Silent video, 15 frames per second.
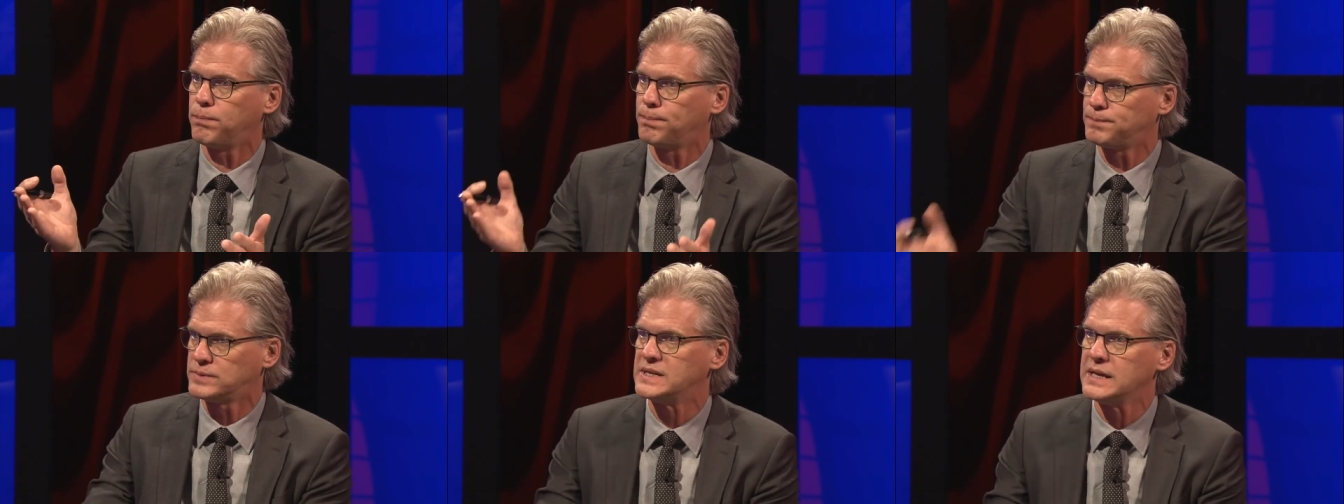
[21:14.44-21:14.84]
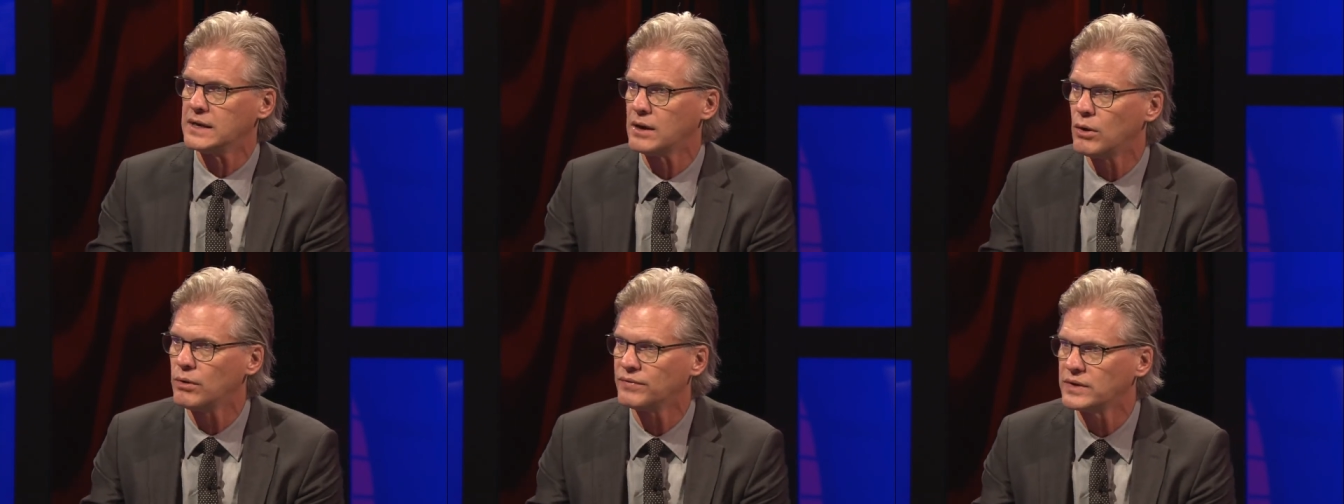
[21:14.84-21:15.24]

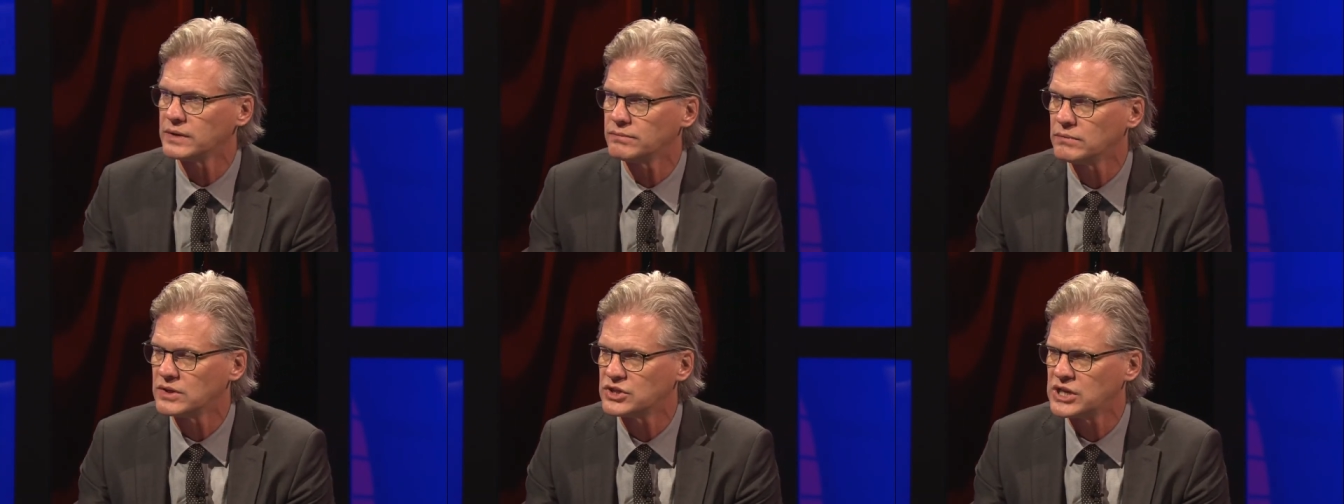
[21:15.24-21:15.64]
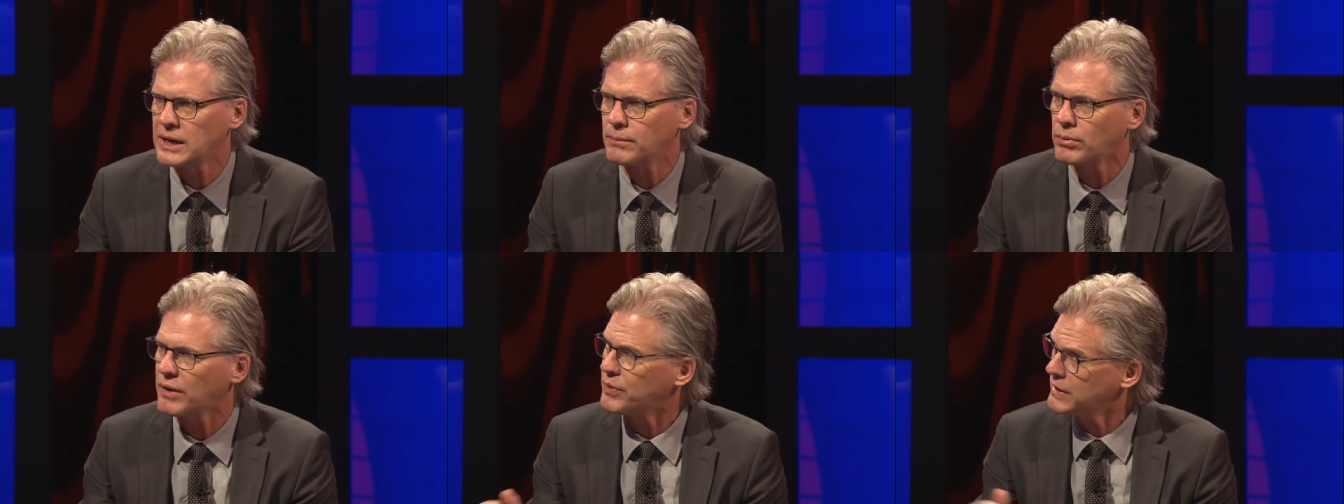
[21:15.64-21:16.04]
CEO of the, the
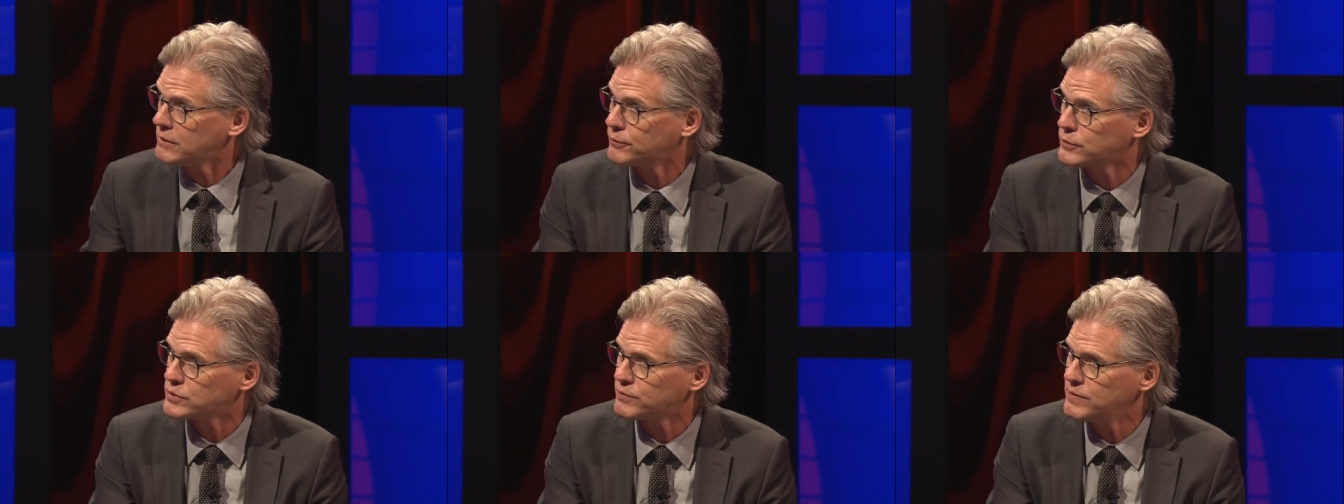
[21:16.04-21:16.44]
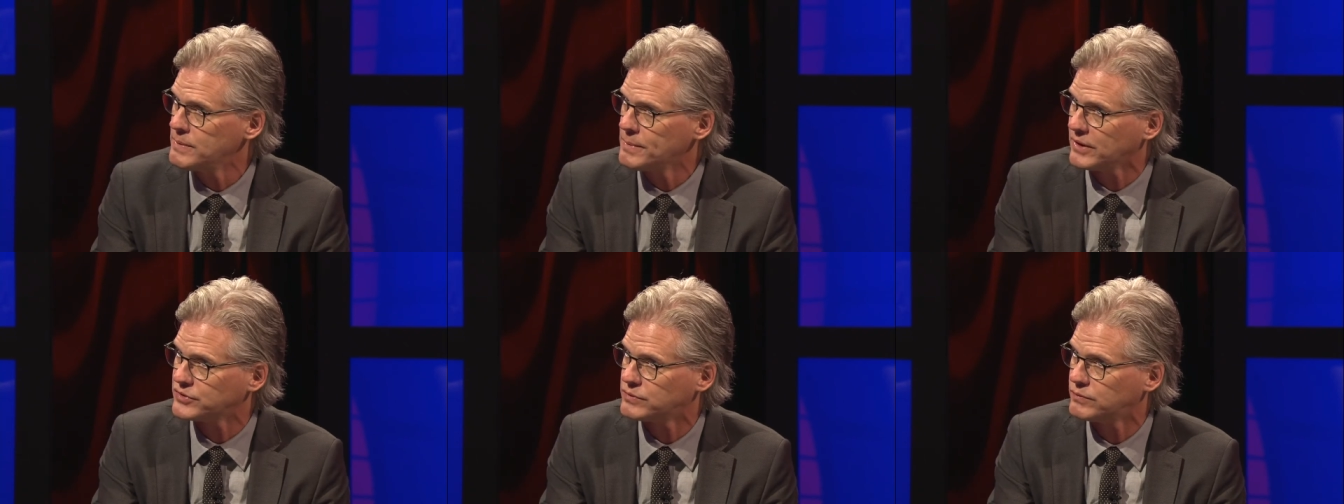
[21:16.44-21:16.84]
chamber, I think the first
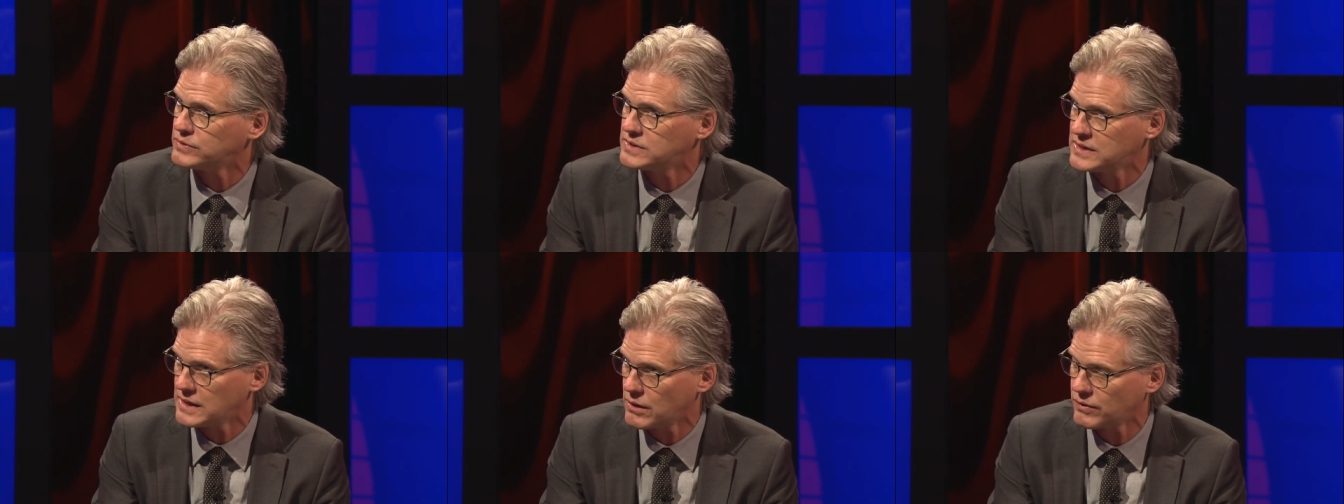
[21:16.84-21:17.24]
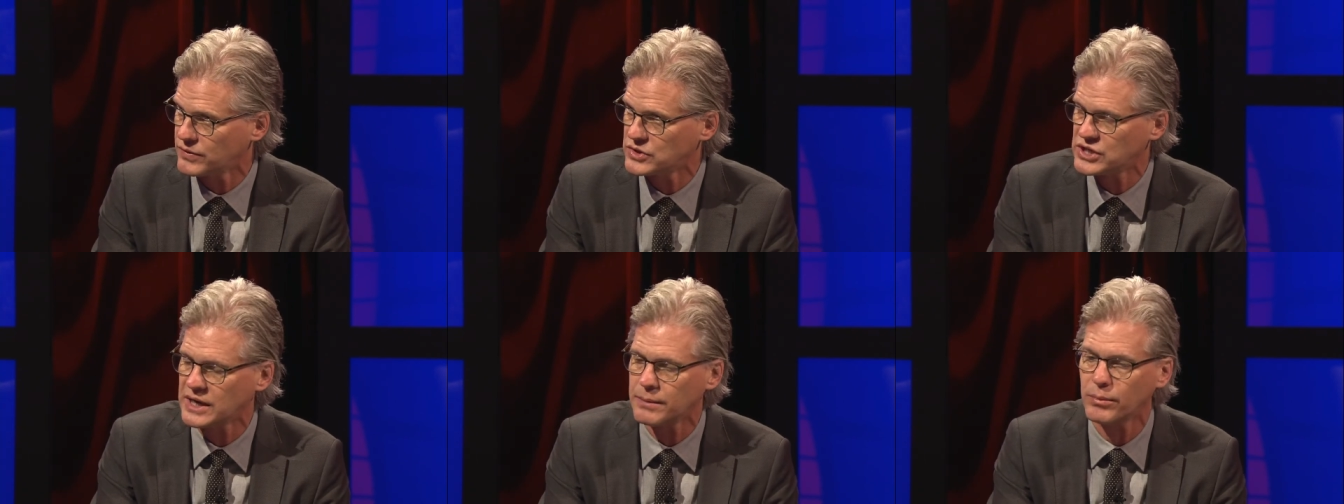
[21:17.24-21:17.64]
female CEO of the
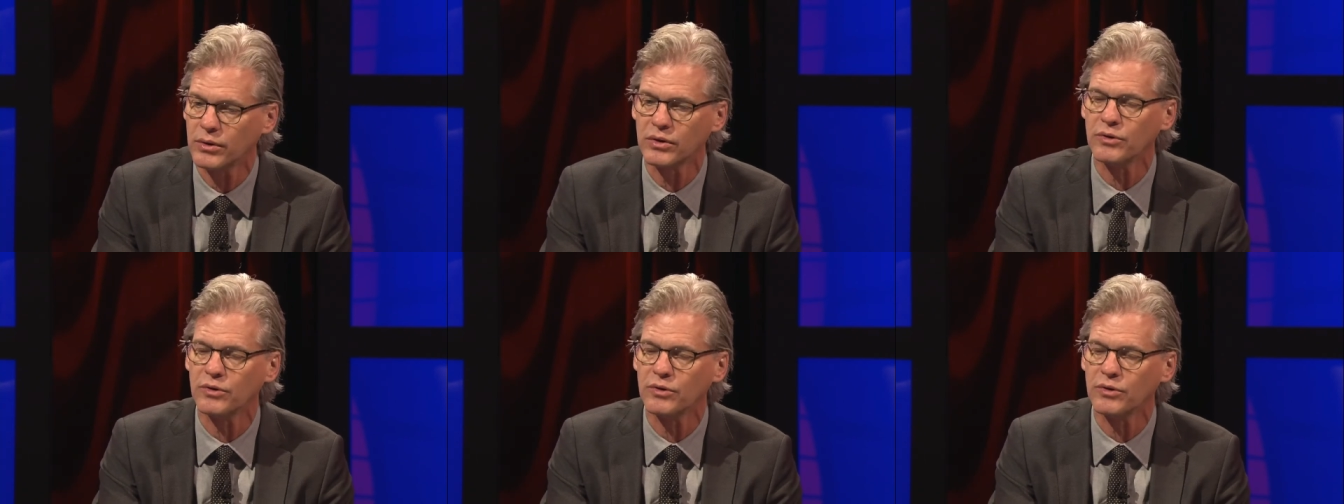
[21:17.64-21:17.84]
chamber.